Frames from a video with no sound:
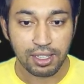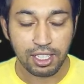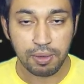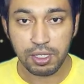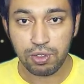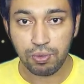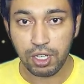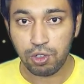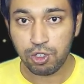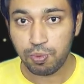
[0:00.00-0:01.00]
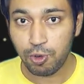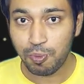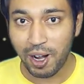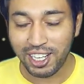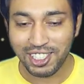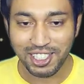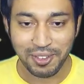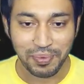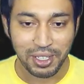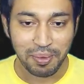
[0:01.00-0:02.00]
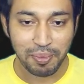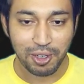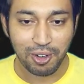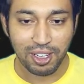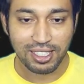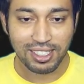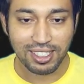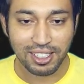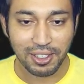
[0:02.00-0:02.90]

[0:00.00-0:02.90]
That means Windows boot partition, because